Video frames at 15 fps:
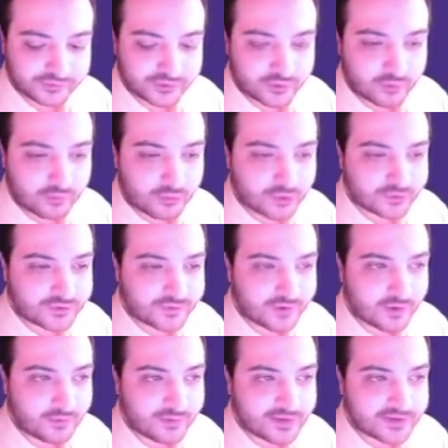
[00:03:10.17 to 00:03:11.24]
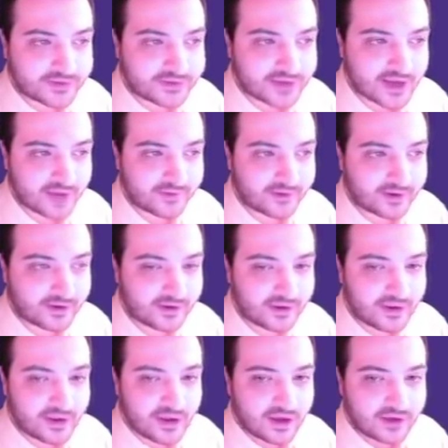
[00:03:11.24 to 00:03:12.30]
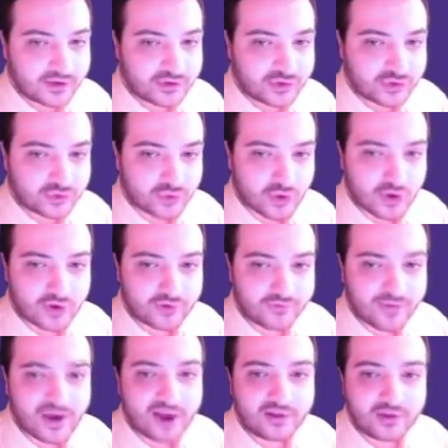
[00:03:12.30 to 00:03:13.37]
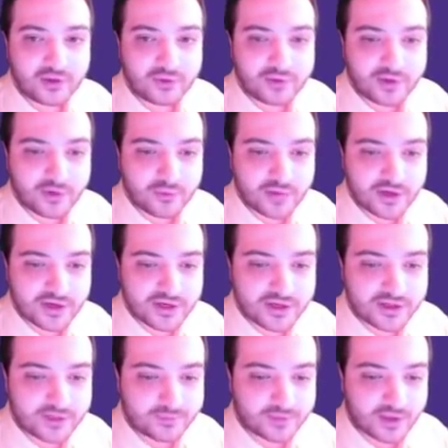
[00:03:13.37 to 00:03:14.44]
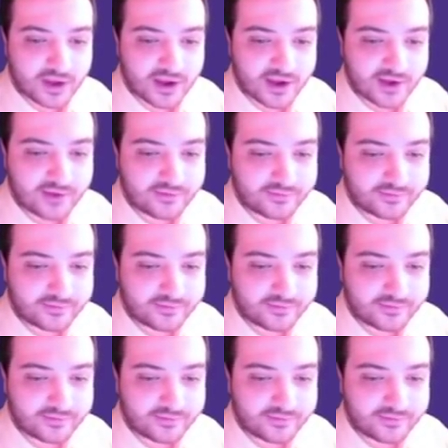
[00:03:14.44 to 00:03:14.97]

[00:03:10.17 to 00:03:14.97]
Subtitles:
So most of our pieces have a strong value that we need them to have.